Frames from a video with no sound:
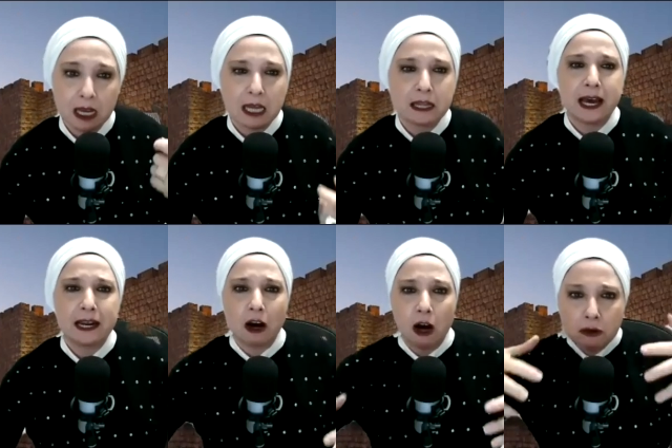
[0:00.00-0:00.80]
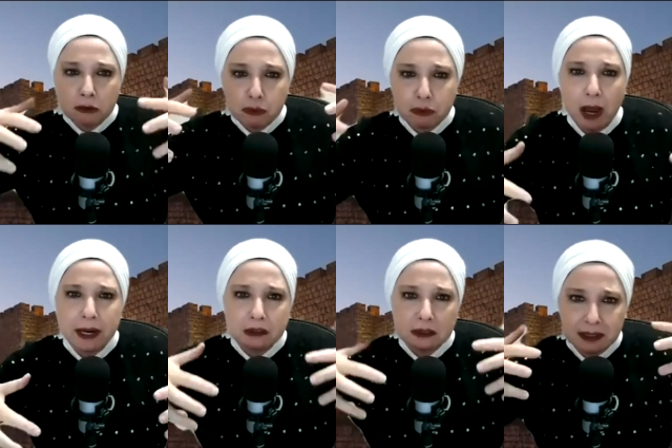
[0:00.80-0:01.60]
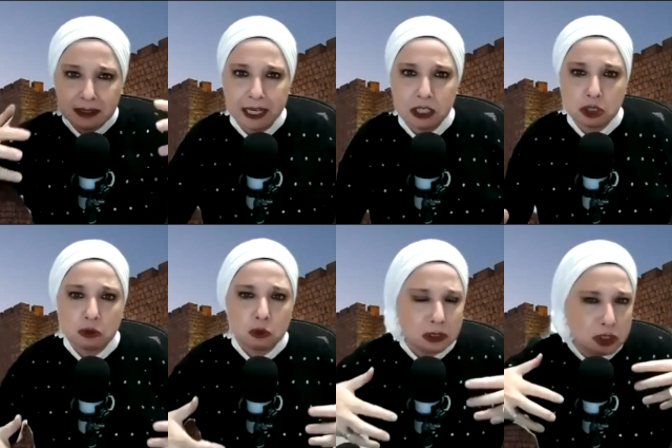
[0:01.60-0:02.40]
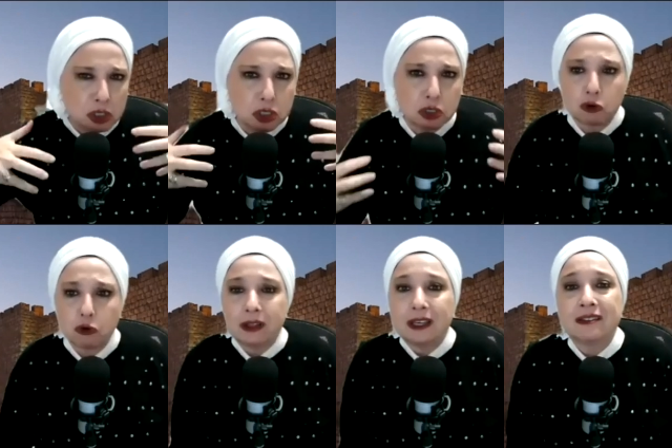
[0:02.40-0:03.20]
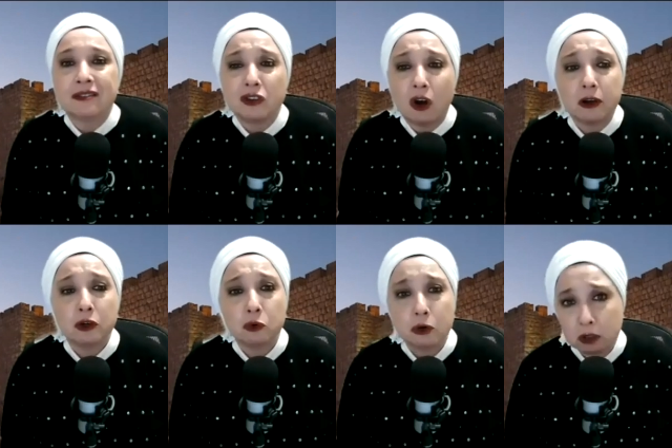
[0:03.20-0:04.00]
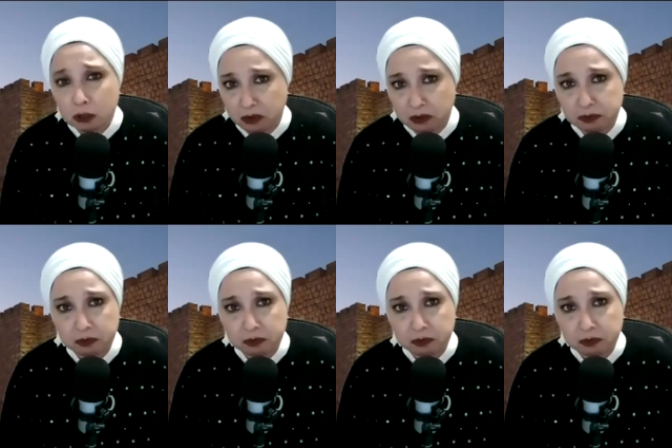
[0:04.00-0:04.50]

that unbridled nature would destroy the entire world.